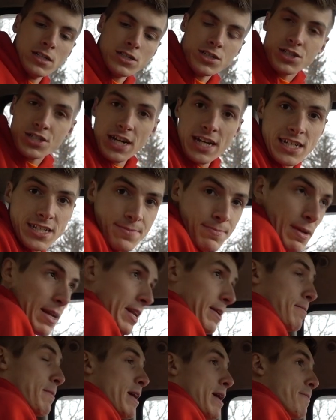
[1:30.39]
Jake's
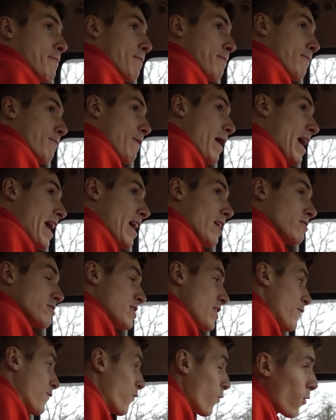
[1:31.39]
meeting me at my
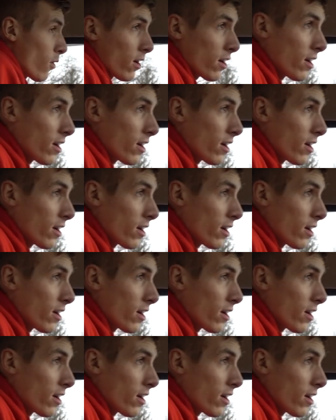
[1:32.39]
house at 4